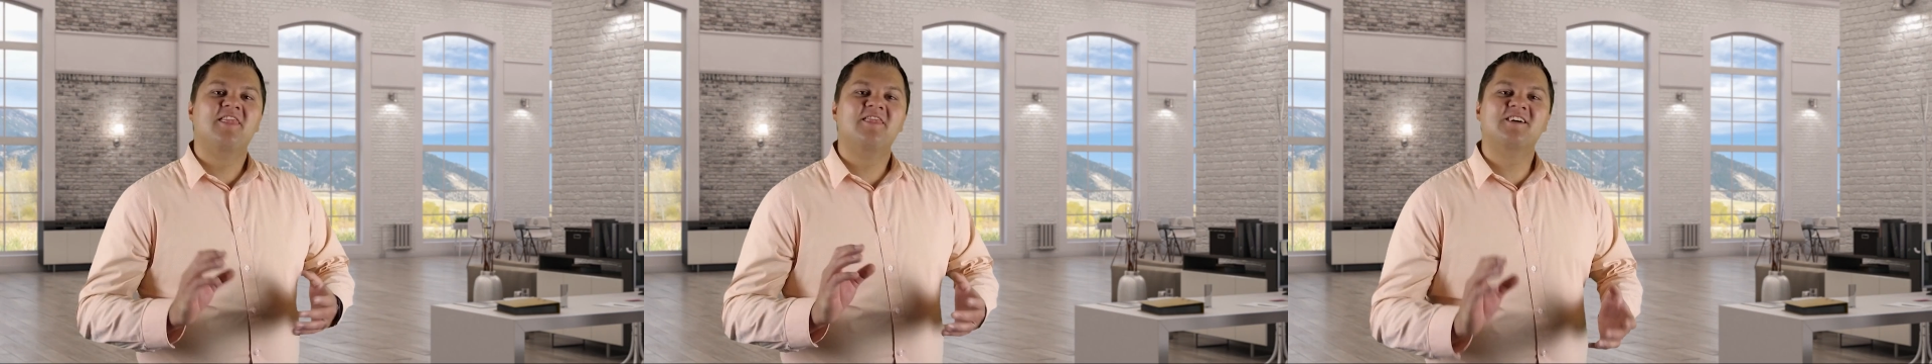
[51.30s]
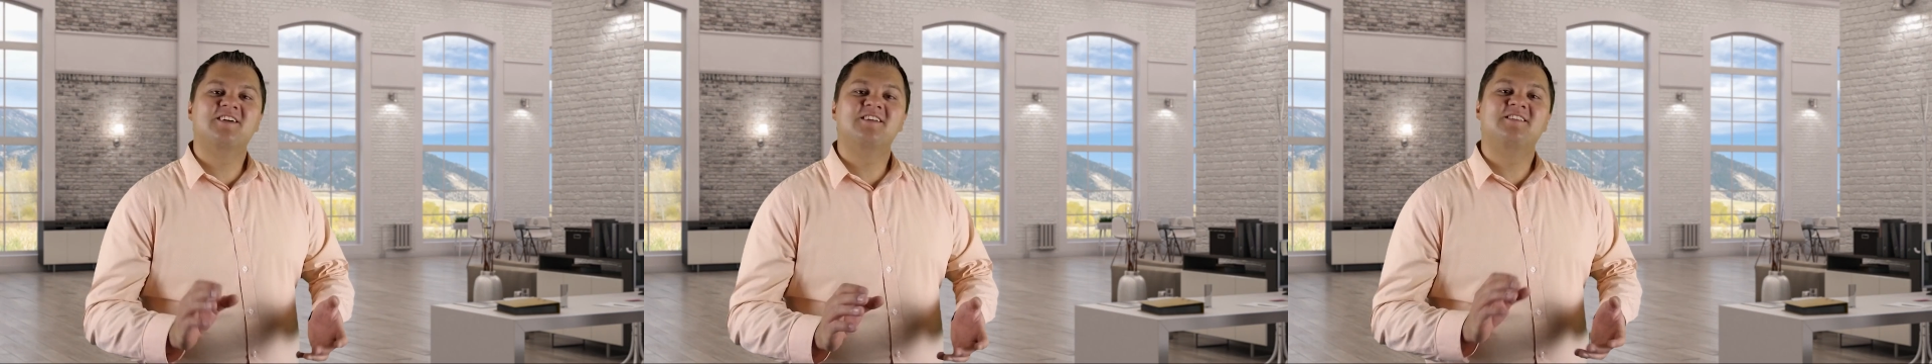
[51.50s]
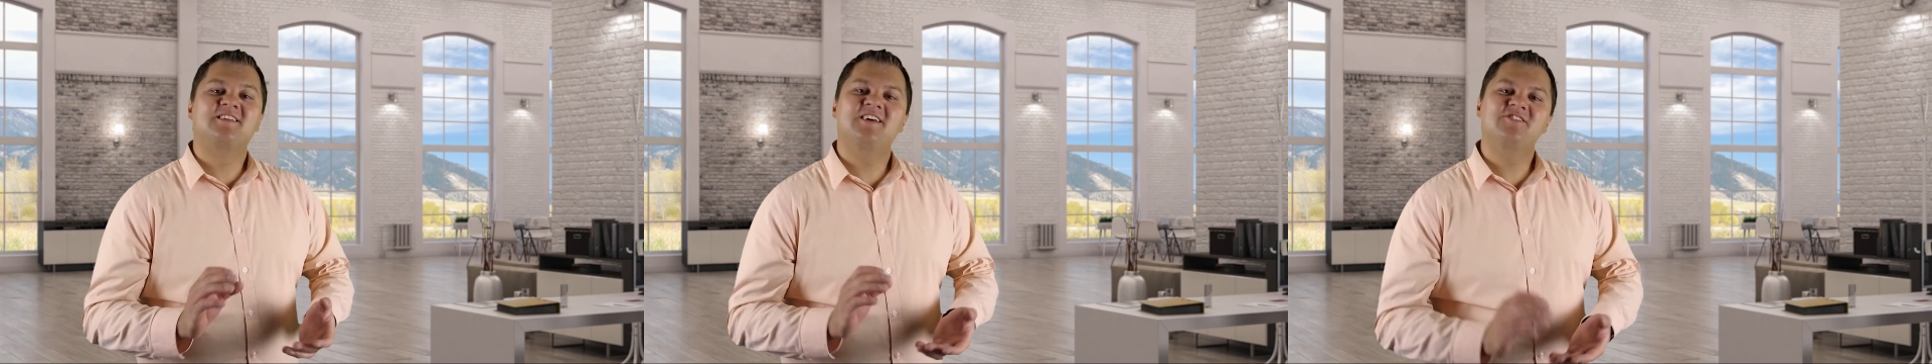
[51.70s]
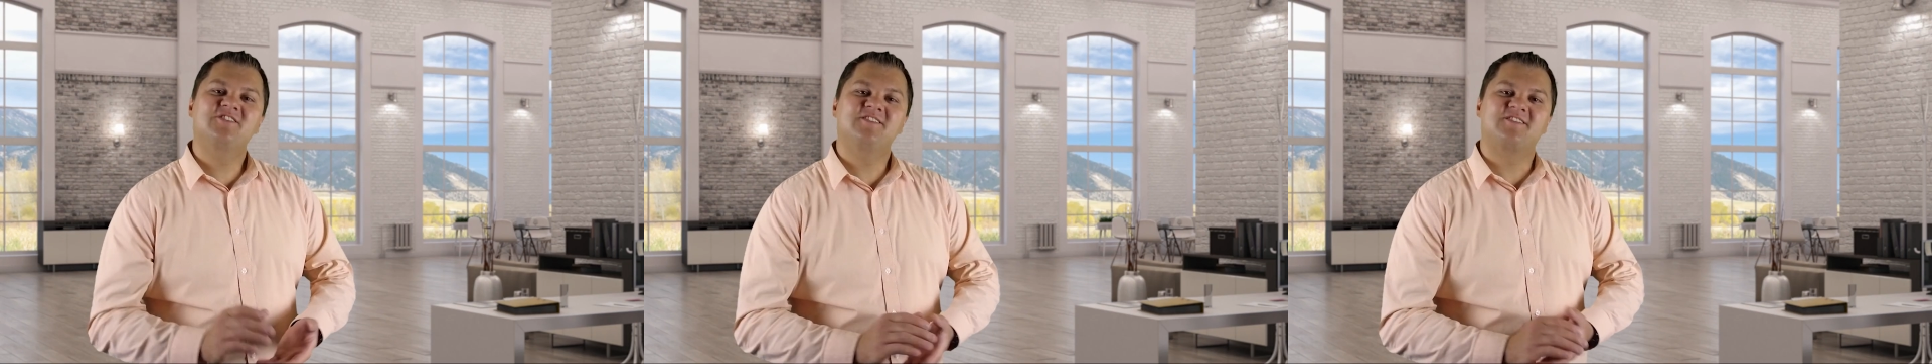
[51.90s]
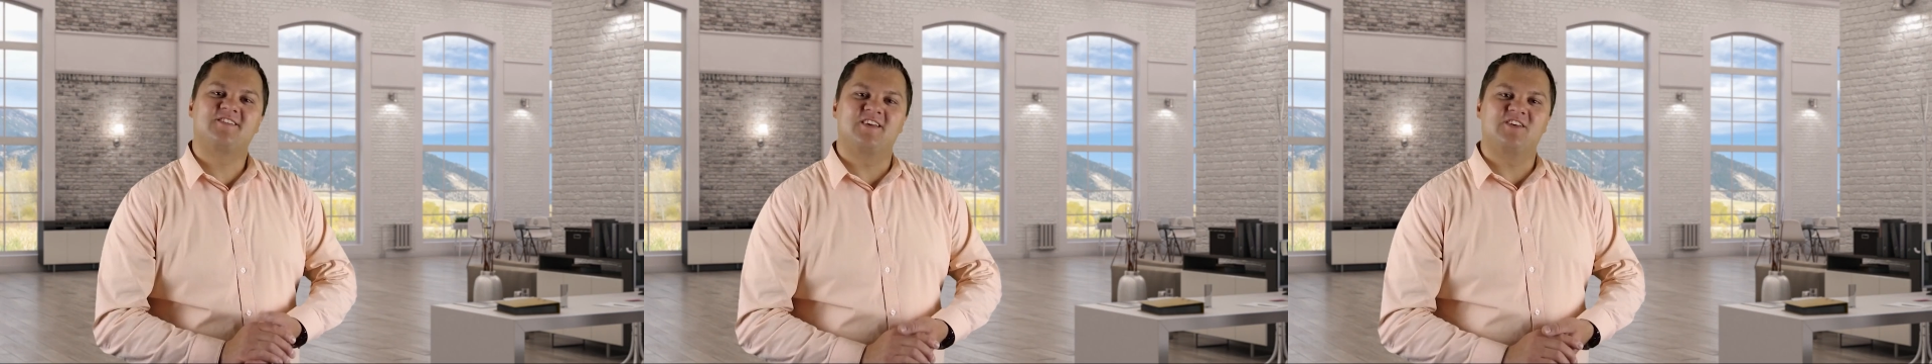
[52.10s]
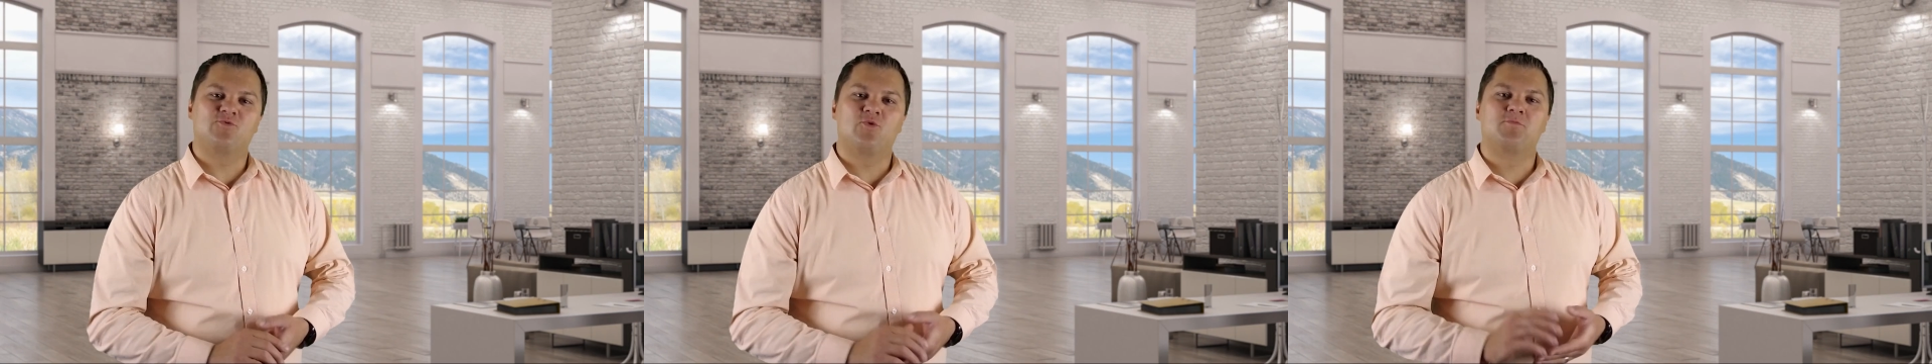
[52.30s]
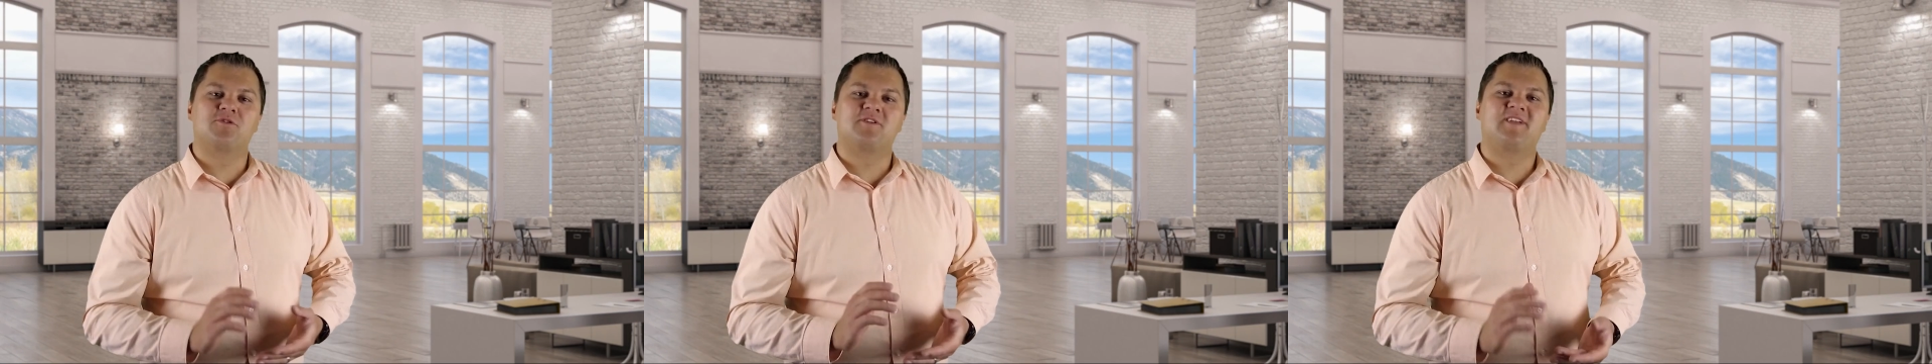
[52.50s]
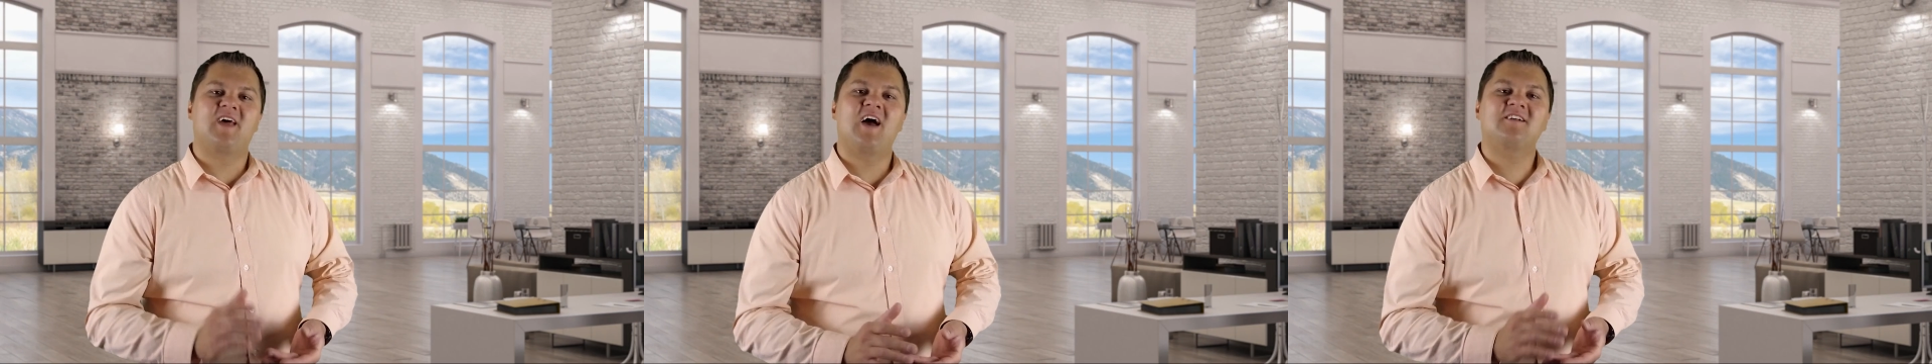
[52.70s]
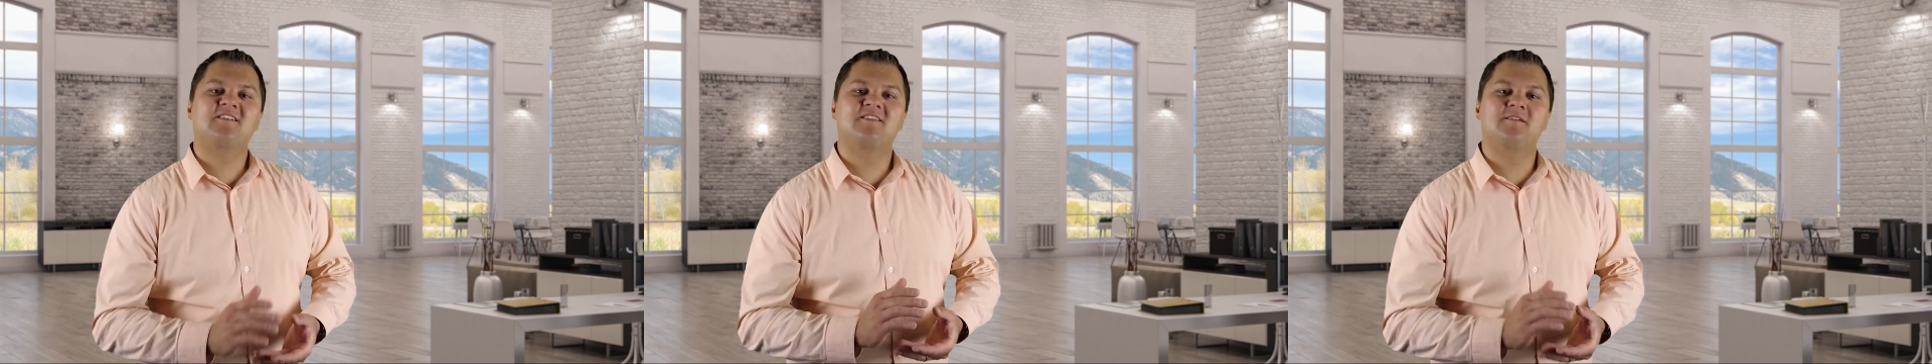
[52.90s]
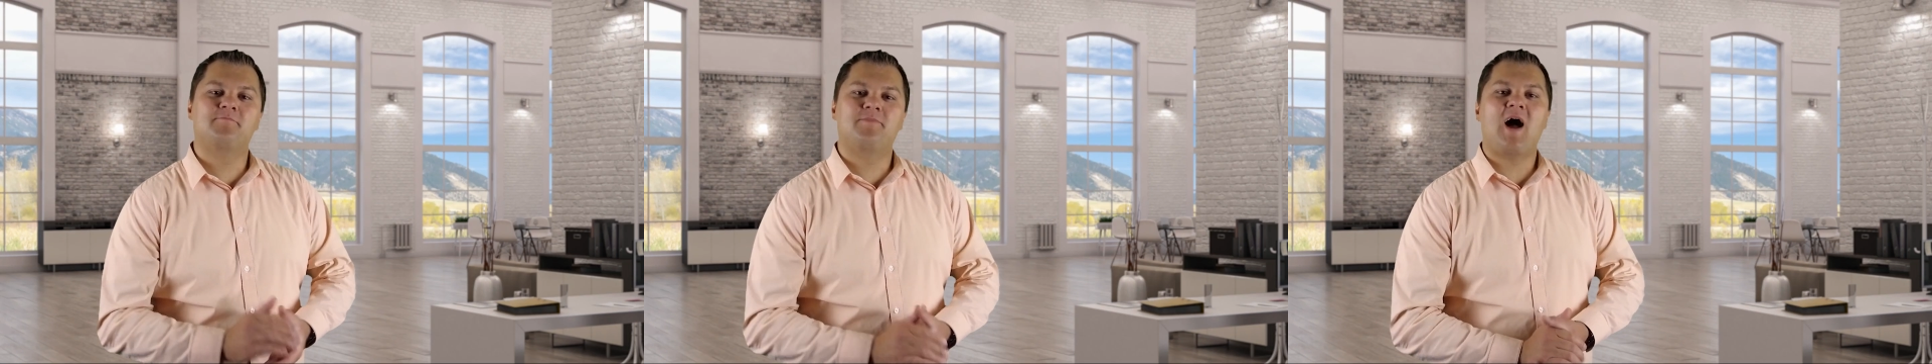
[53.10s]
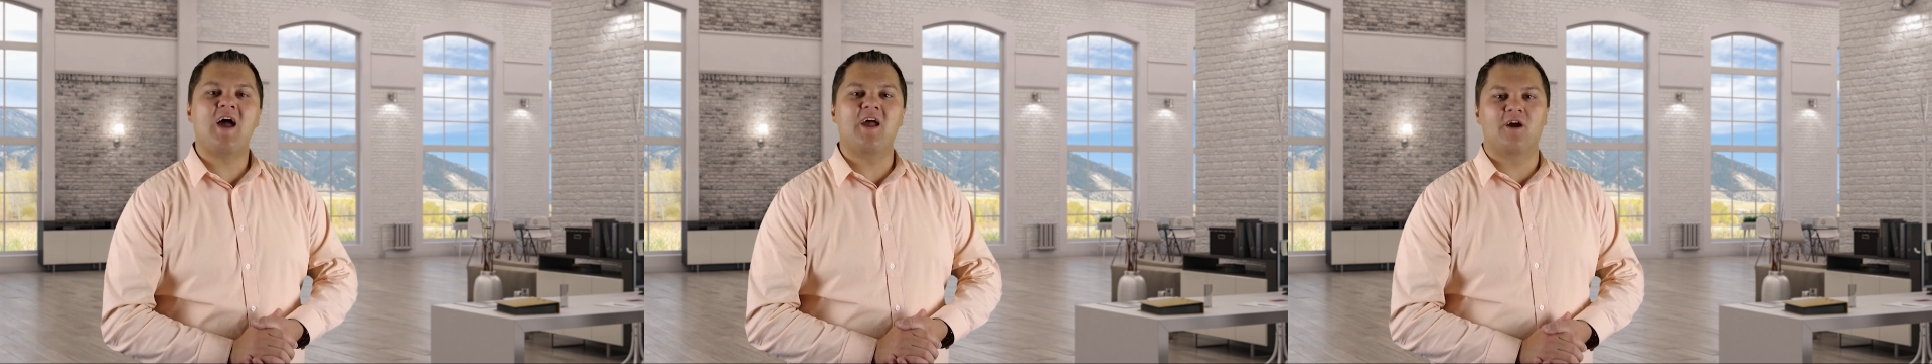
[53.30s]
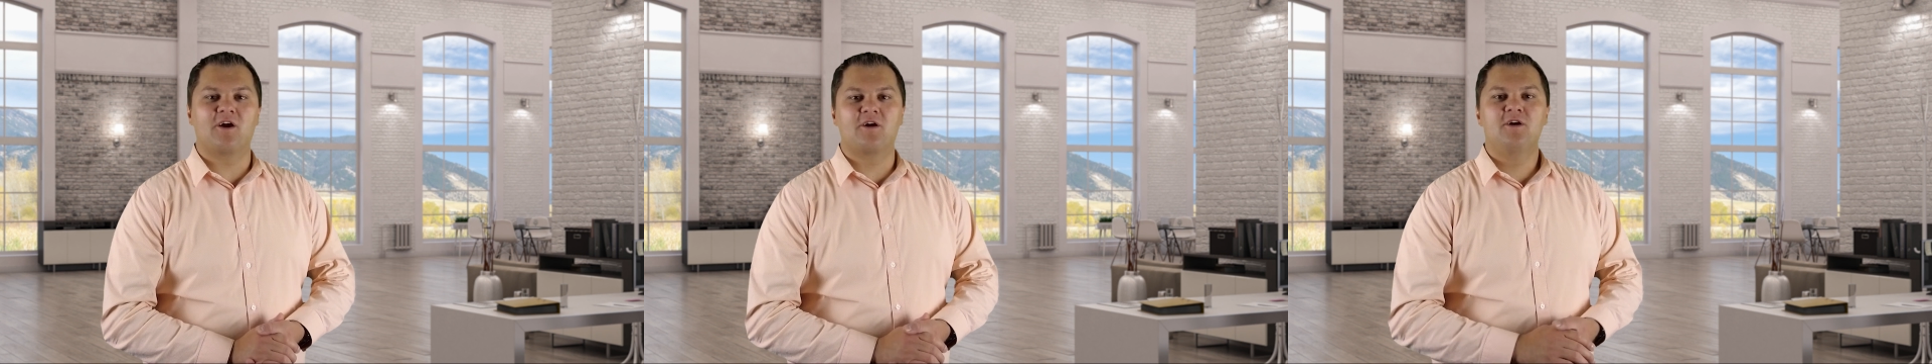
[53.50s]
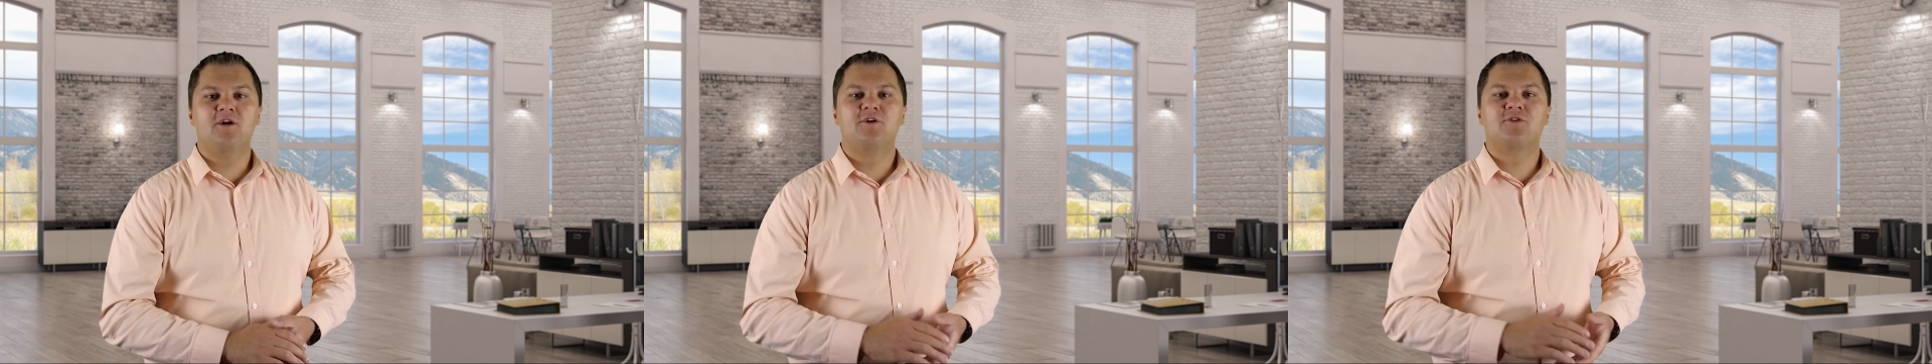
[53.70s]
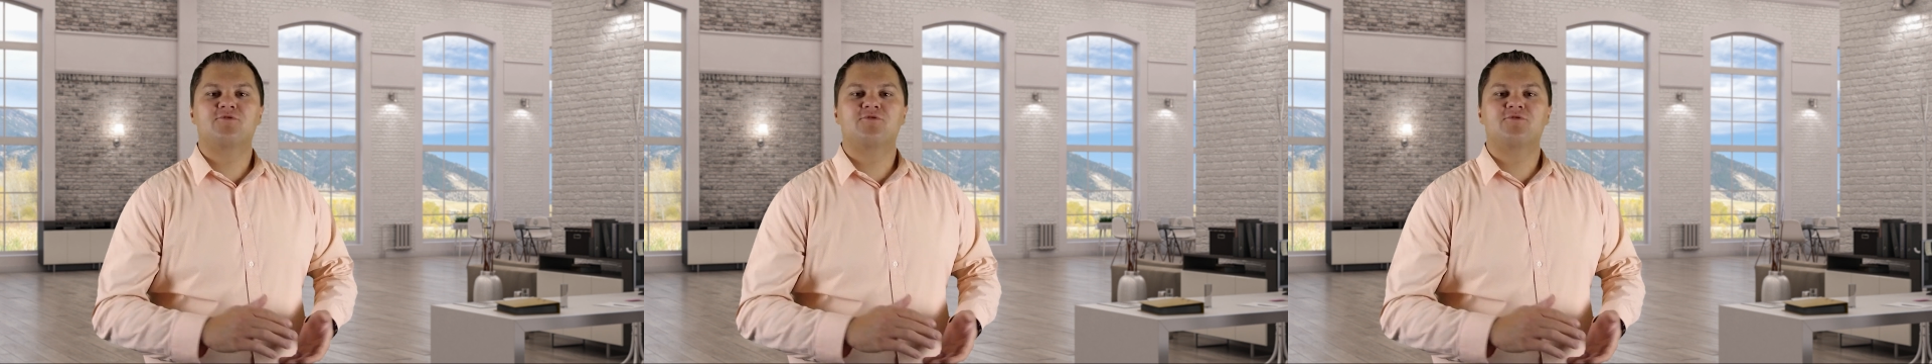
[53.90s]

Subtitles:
The contingencies will protect the buyer